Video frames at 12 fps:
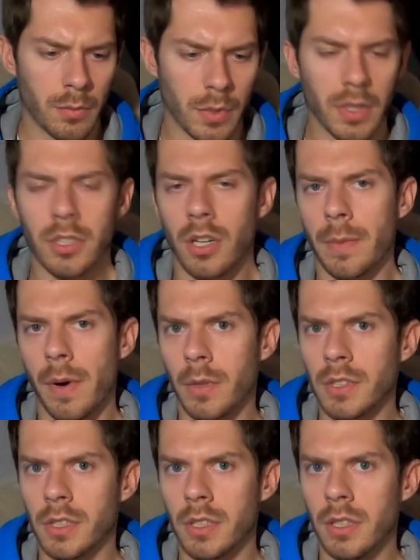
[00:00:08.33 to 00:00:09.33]
We're going to talk about
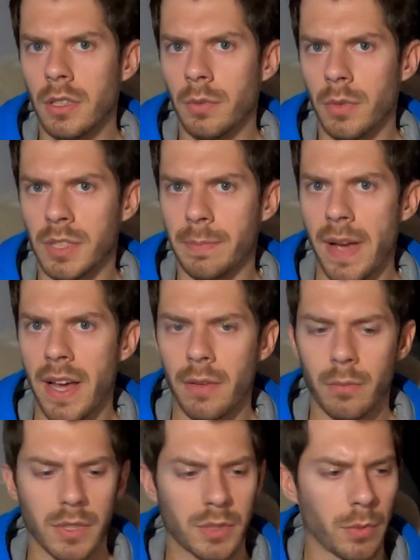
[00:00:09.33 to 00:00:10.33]
what's good, what's
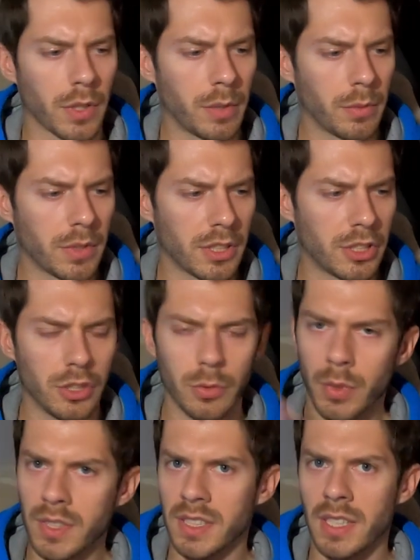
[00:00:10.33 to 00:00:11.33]
bad, what's working with the
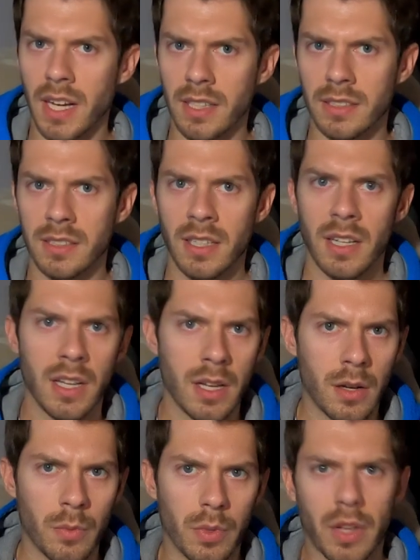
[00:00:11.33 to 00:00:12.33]
shoe, what's not.
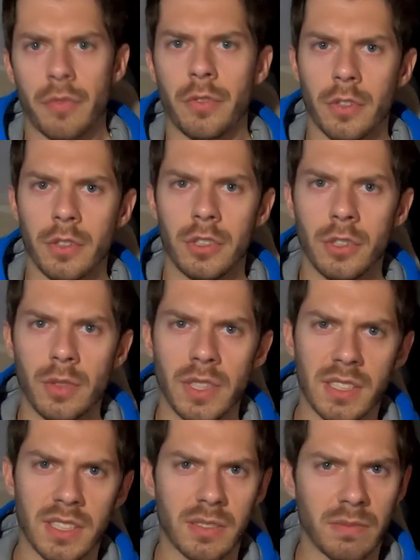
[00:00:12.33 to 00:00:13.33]
Without further ado,
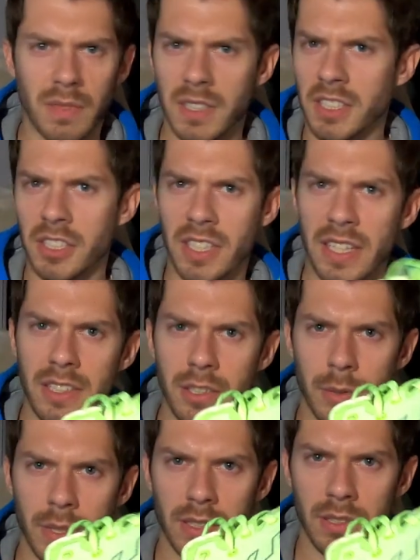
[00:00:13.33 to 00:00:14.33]
let's just get
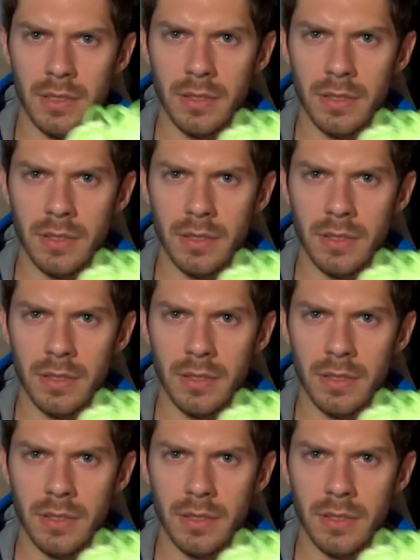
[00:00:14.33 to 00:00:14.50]
into it.